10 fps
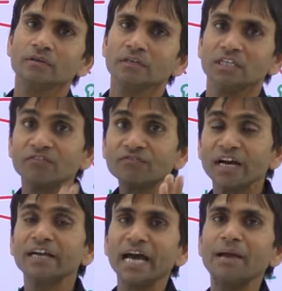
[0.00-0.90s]

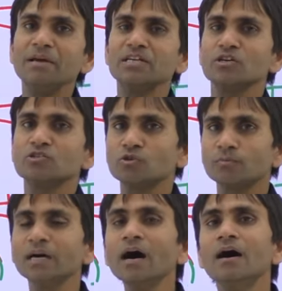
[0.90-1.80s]
different dimensions
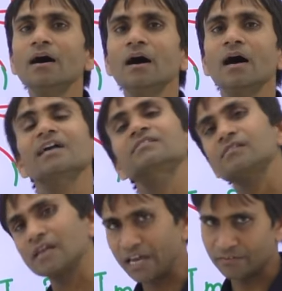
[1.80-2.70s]
of the Earth's
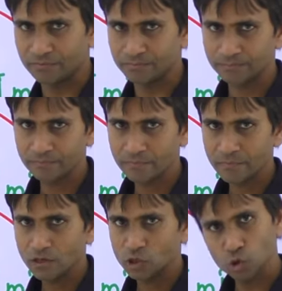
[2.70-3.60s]
life.
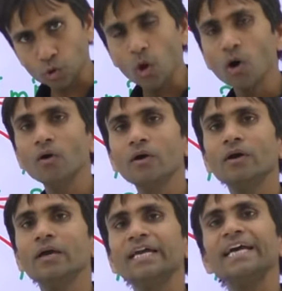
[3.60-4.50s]
So,
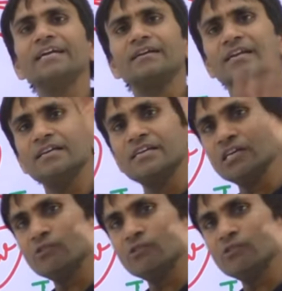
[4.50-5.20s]
a treaty